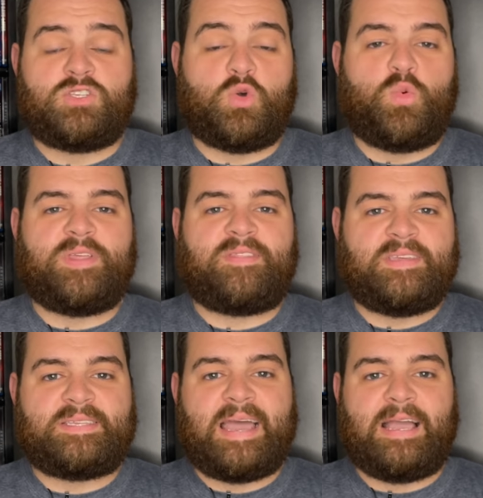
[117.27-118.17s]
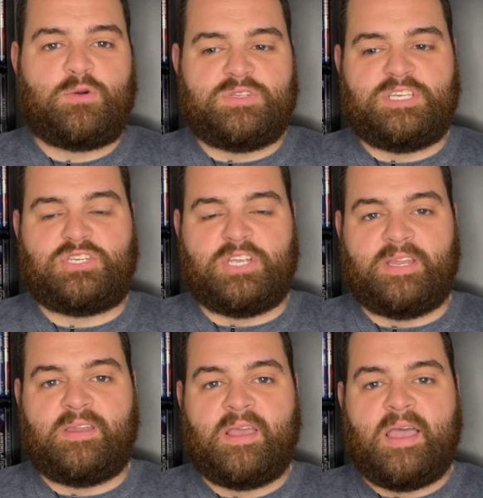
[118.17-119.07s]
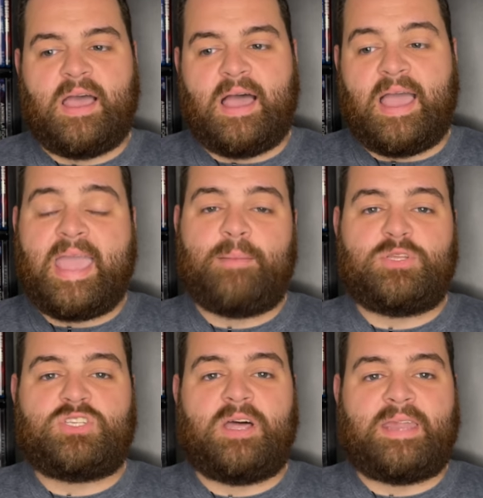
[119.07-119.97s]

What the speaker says: So with this acquisition, Amazon